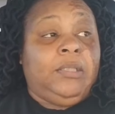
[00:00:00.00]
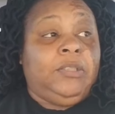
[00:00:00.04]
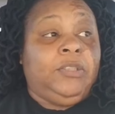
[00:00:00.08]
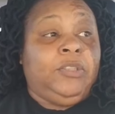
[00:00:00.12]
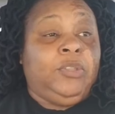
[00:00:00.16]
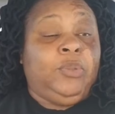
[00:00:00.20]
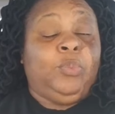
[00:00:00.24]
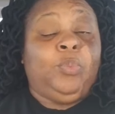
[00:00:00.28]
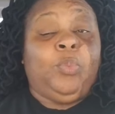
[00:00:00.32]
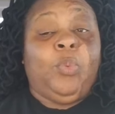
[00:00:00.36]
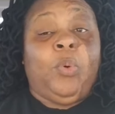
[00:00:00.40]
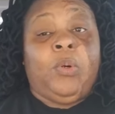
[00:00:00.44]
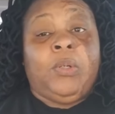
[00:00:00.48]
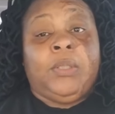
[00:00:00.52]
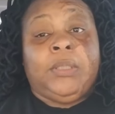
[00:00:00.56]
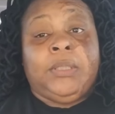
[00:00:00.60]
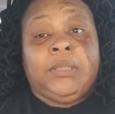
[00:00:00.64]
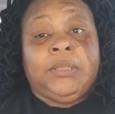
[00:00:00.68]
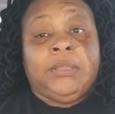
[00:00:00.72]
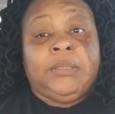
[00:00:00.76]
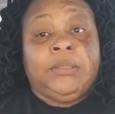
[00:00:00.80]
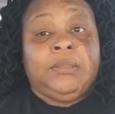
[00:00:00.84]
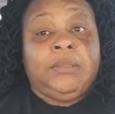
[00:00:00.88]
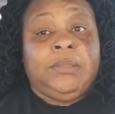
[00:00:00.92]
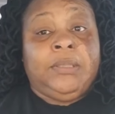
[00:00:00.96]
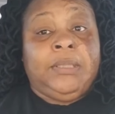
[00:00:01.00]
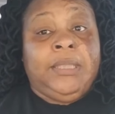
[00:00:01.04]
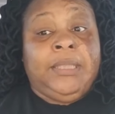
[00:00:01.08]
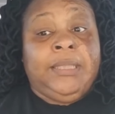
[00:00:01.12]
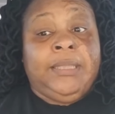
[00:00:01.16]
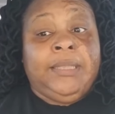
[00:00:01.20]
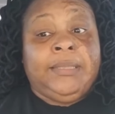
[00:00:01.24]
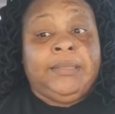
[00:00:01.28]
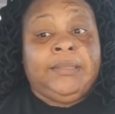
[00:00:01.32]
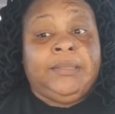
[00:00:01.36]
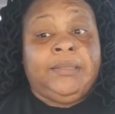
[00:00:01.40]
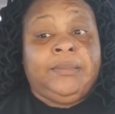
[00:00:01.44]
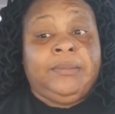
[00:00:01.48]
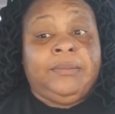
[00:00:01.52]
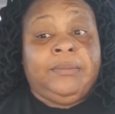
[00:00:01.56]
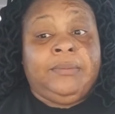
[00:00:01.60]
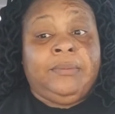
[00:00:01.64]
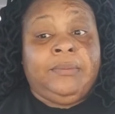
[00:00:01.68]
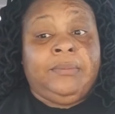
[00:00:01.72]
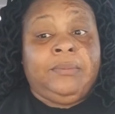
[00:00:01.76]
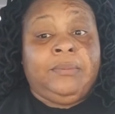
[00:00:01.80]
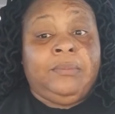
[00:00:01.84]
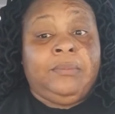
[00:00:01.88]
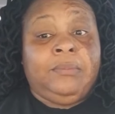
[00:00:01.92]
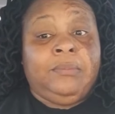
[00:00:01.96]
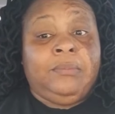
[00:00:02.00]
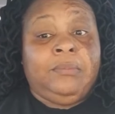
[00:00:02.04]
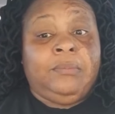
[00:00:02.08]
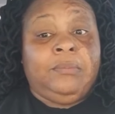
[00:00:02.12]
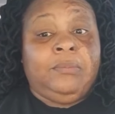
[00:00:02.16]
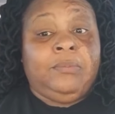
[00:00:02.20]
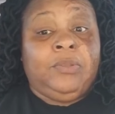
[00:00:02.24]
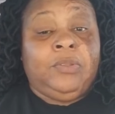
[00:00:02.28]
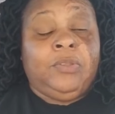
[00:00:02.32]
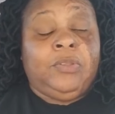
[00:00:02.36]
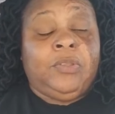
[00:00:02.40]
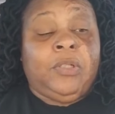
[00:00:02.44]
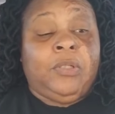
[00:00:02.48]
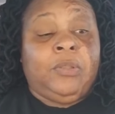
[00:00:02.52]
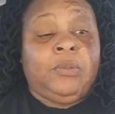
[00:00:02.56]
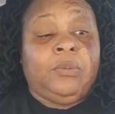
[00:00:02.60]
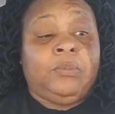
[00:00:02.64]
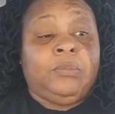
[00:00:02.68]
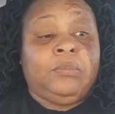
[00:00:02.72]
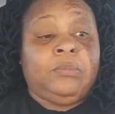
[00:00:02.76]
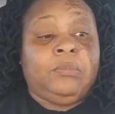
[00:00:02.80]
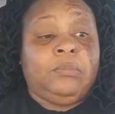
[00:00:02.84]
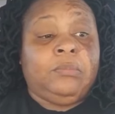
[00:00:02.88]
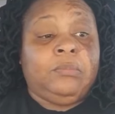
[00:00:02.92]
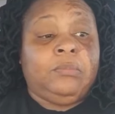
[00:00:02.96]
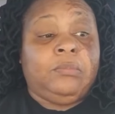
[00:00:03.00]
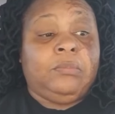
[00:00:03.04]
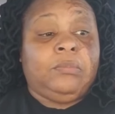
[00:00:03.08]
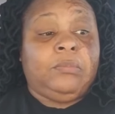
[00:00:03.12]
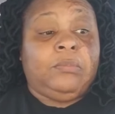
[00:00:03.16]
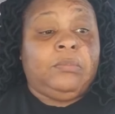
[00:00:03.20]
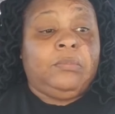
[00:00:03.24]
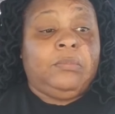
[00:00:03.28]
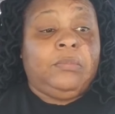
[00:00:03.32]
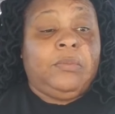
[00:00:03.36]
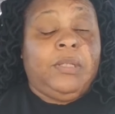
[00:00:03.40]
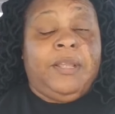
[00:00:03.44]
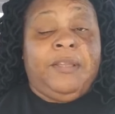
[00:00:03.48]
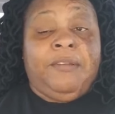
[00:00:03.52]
you want to get into, you know,